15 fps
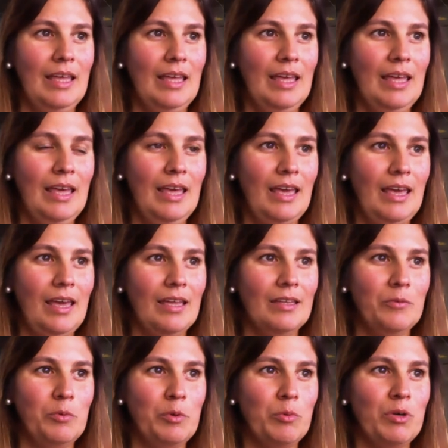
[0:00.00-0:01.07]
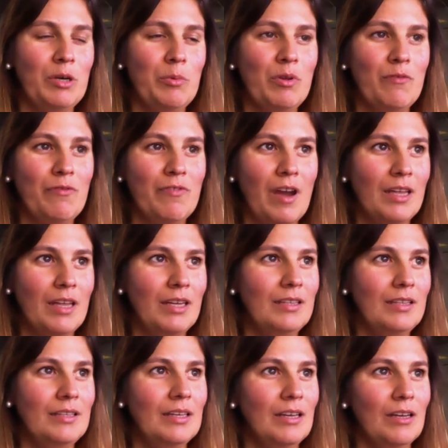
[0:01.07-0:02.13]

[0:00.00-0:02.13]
and we were invited